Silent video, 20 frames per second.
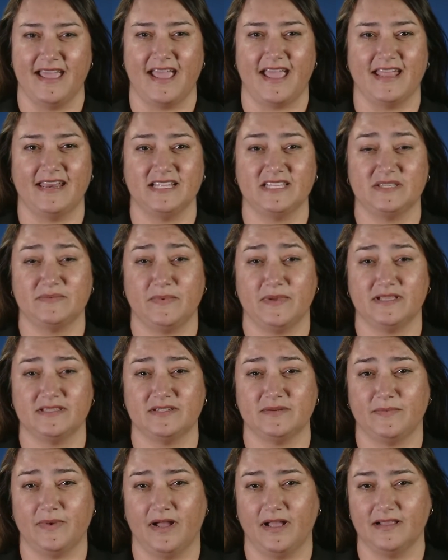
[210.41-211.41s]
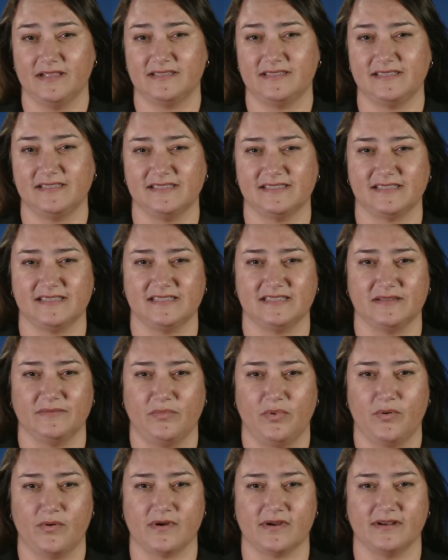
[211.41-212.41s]
and in sponsor policies is
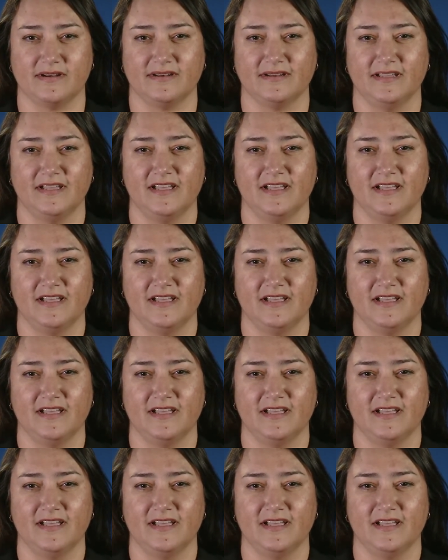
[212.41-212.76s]
important,